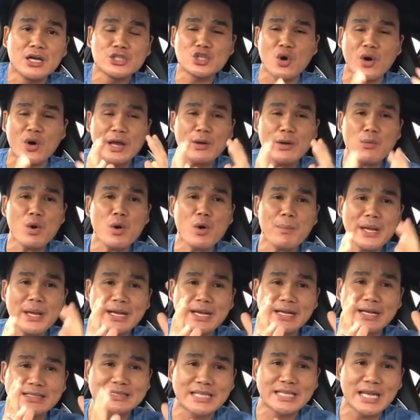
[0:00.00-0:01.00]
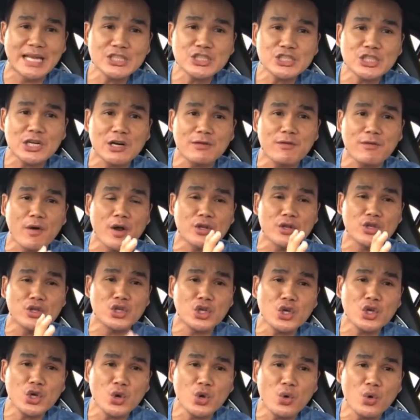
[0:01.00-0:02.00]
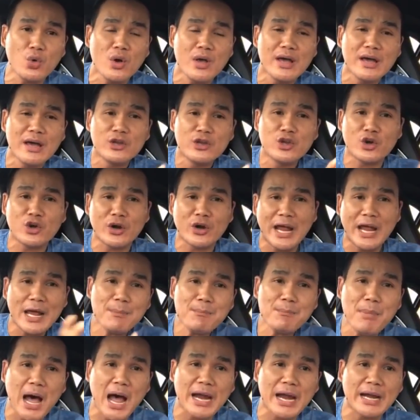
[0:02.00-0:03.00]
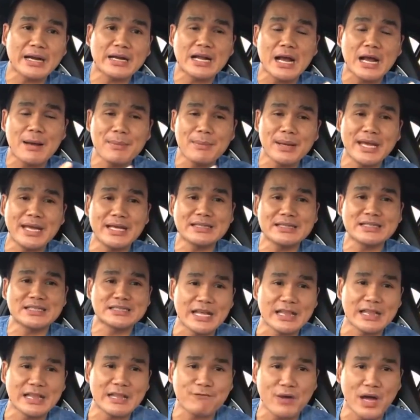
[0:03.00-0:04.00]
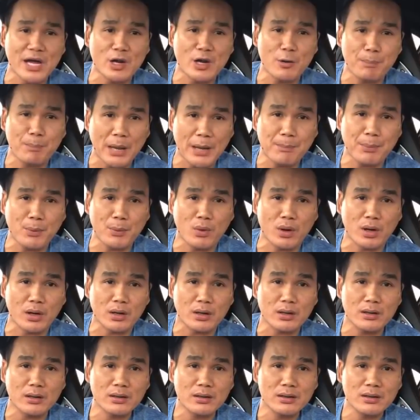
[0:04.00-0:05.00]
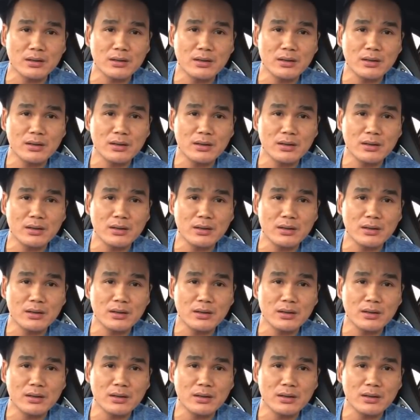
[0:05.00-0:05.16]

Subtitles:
So it will be contingent upon you, your end buyer, coming in, sign the final paperwork.